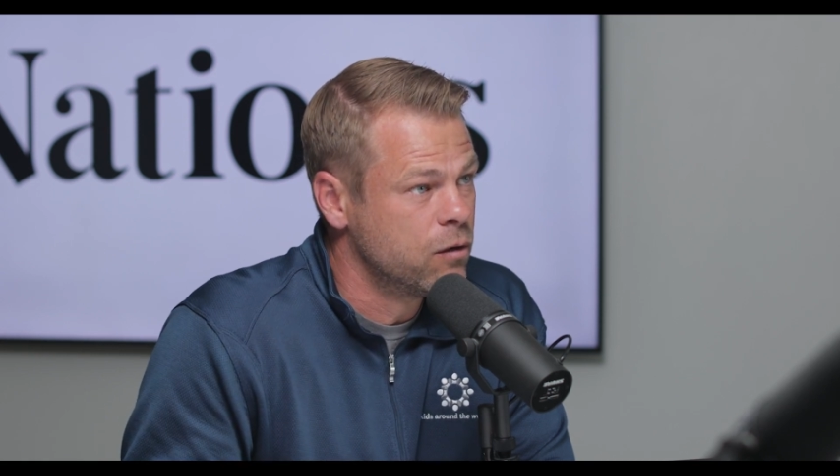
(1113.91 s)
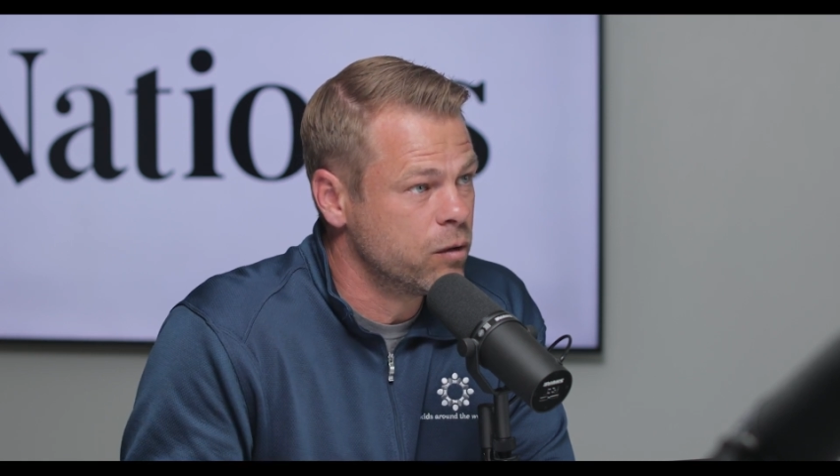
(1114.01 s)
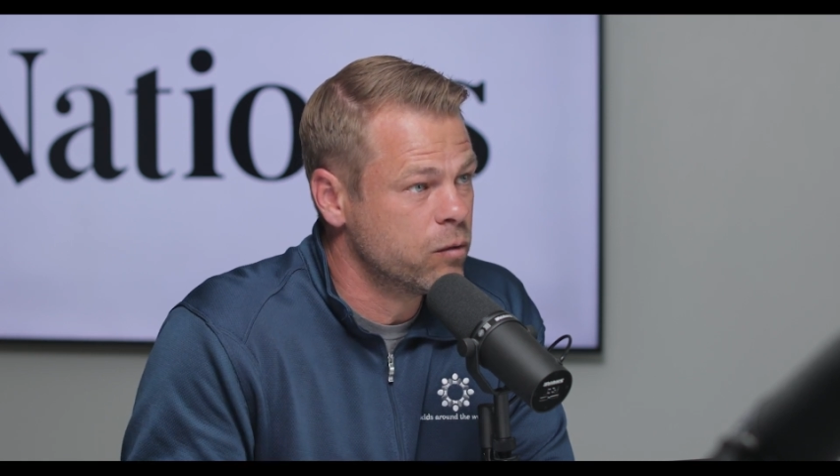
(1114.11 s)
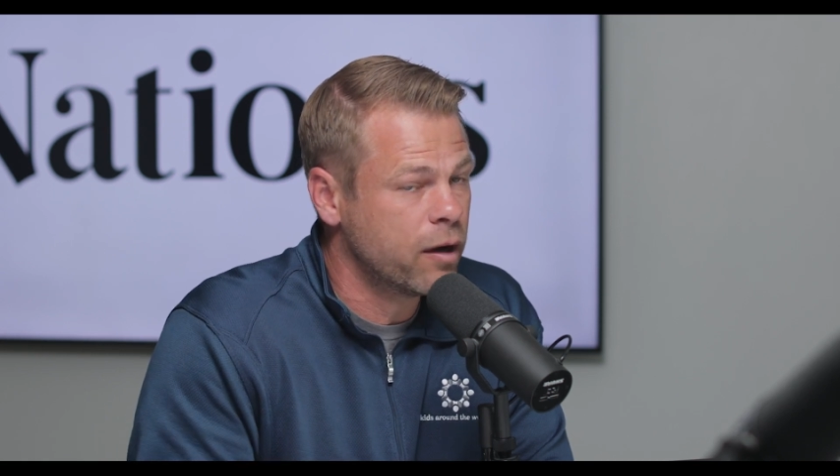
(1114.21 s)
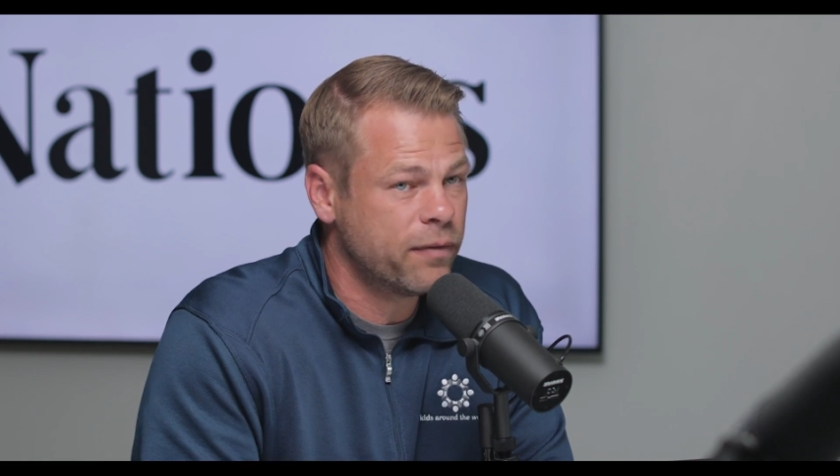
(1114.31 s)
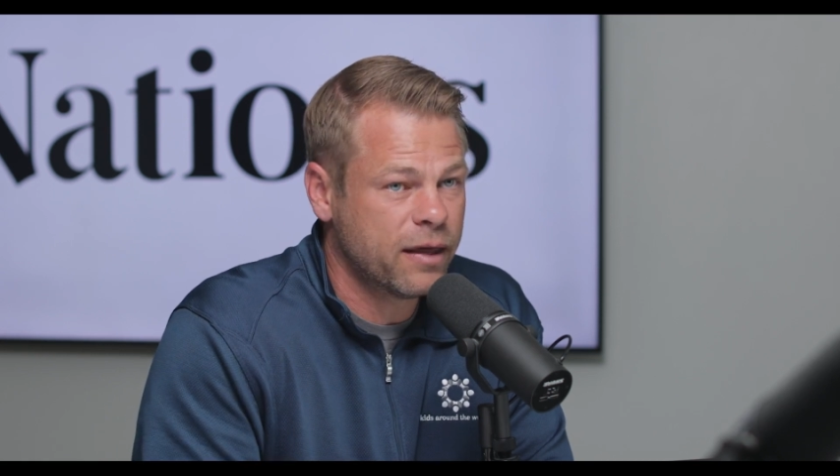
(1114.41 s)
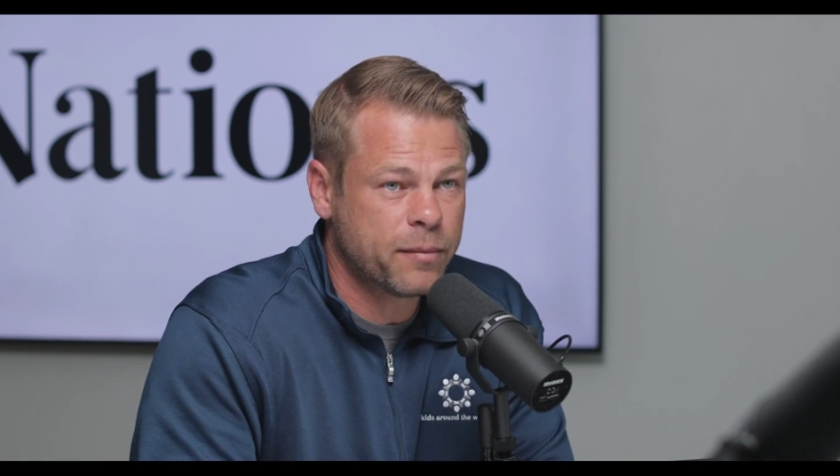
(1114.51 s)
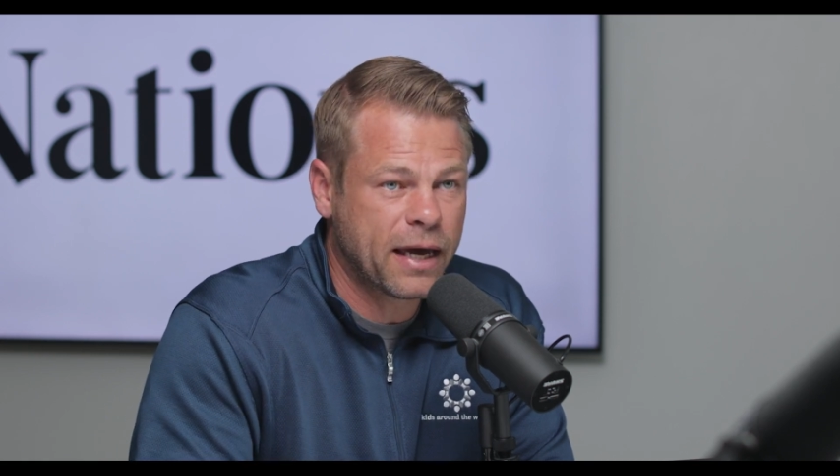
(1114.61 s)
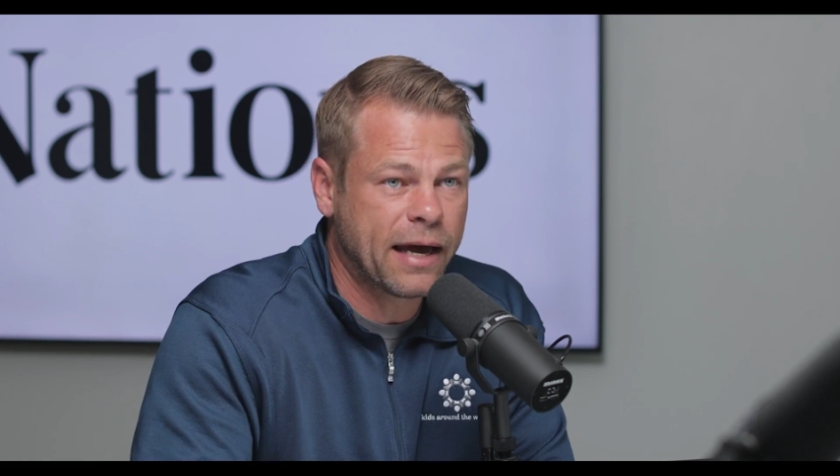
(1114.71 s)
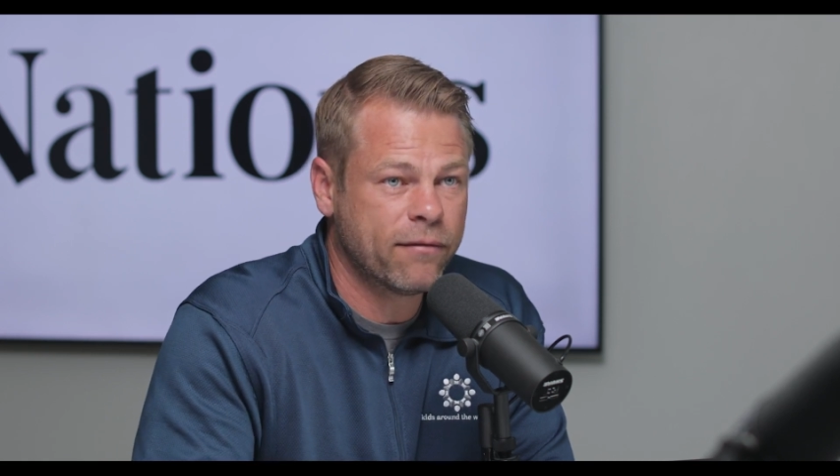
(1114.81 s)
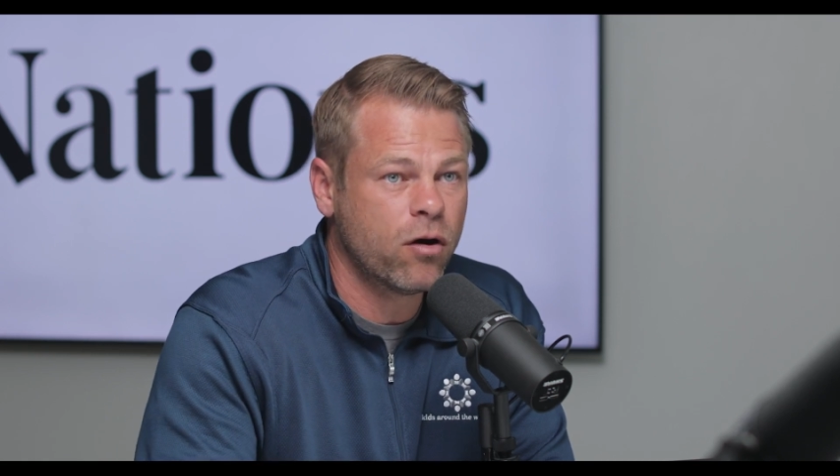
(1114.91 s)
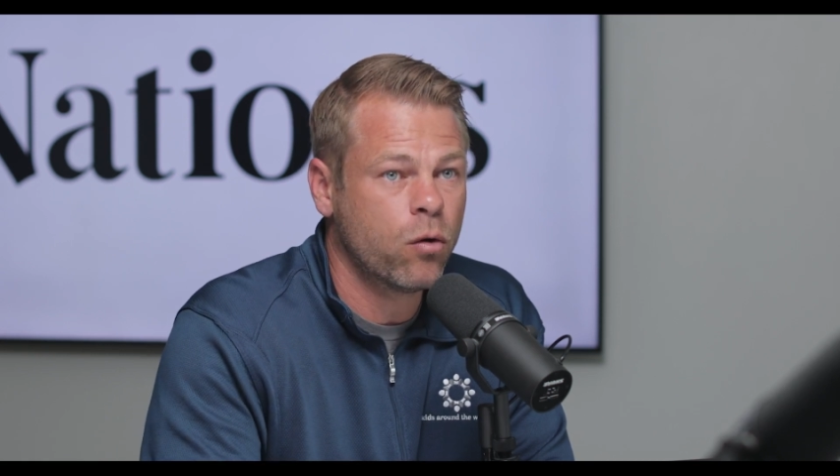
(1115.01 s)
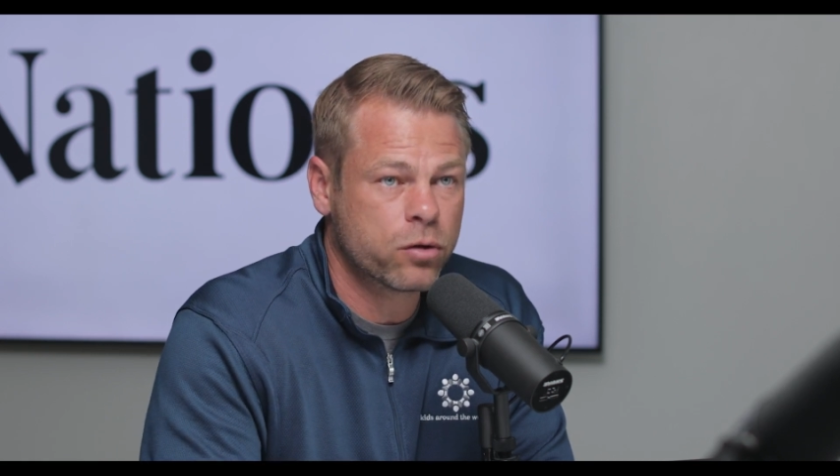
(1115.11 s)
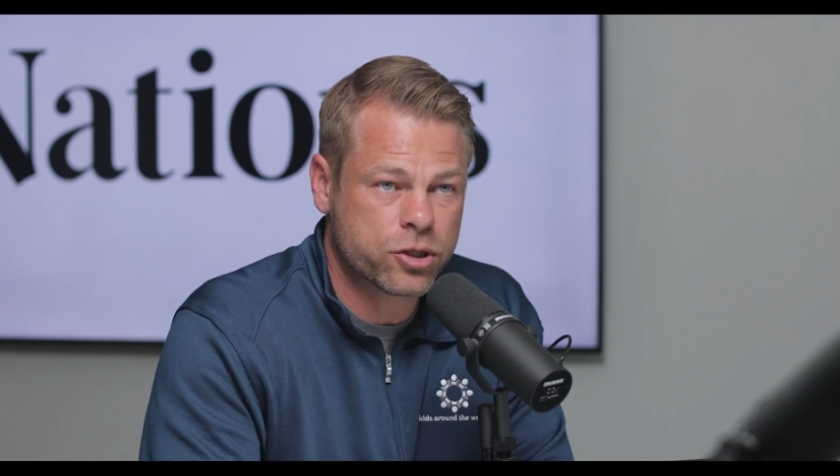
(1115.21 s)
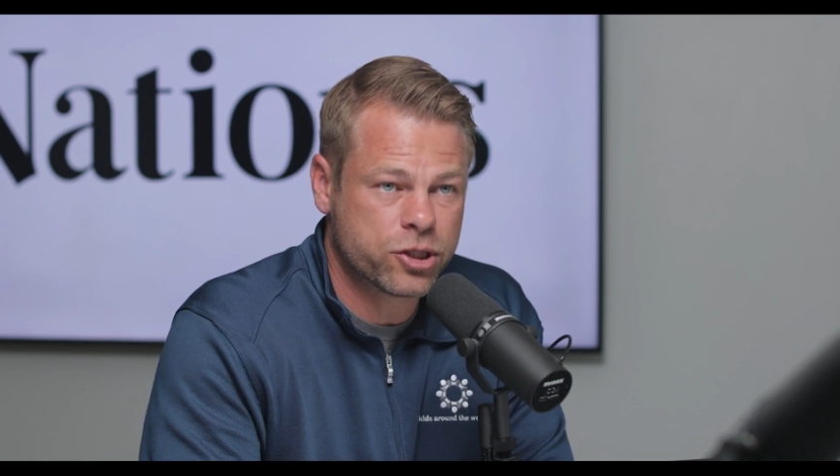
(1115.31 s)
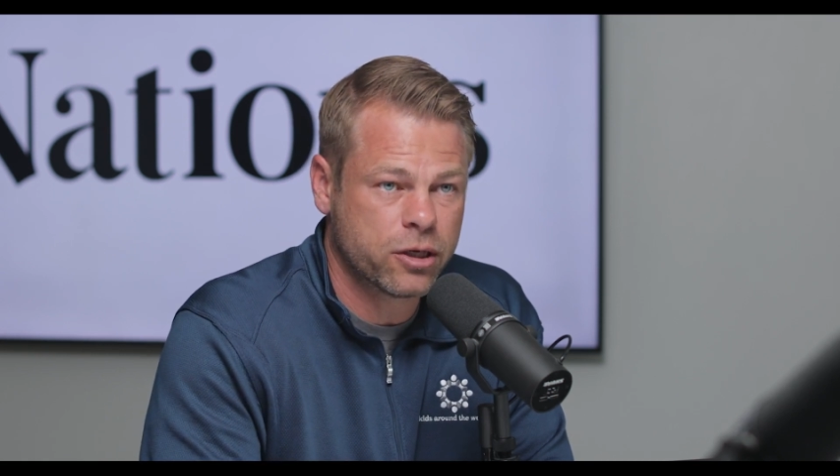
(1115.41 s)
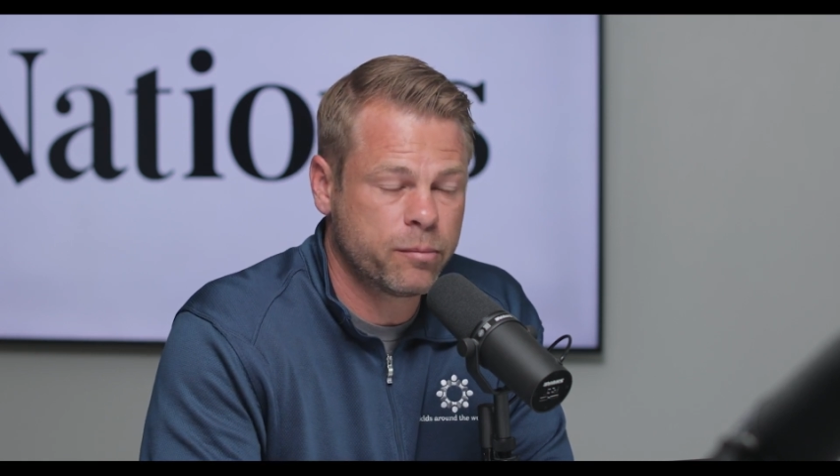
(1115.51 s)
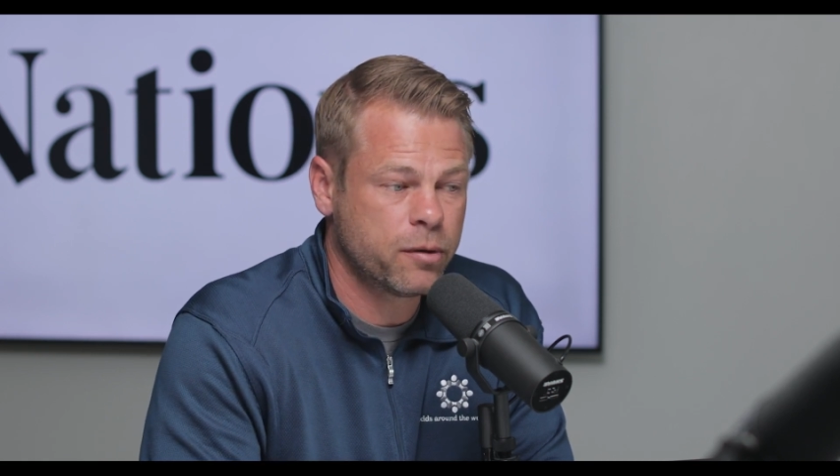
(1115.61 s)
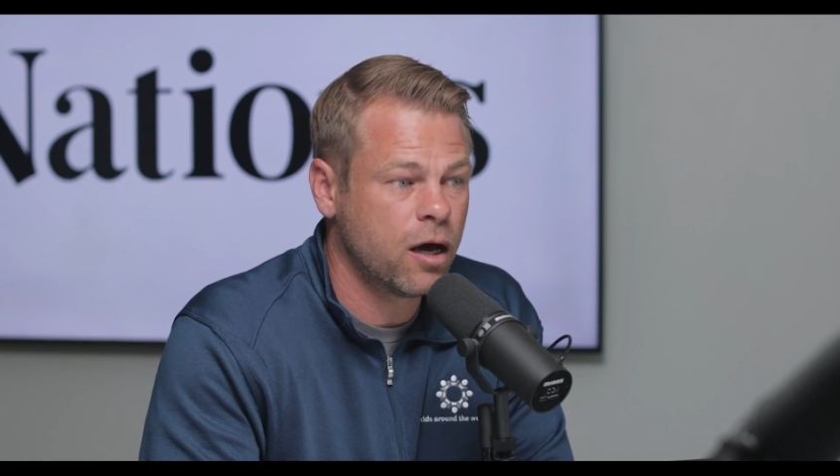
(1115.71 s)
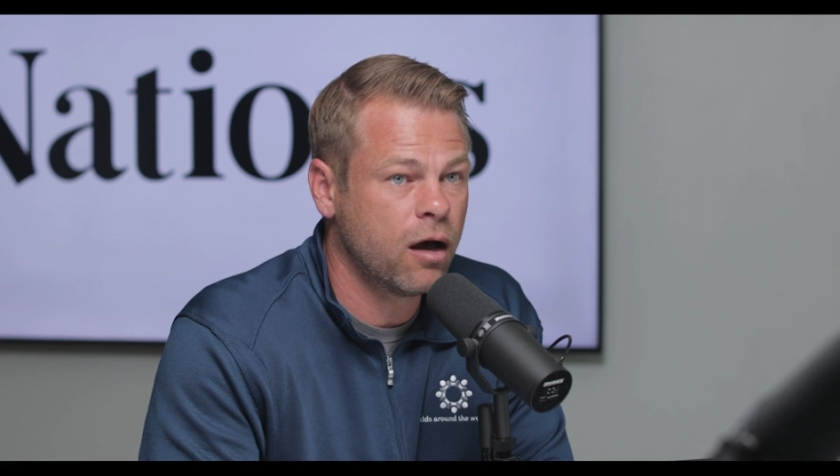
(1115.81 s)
We want them to have ownership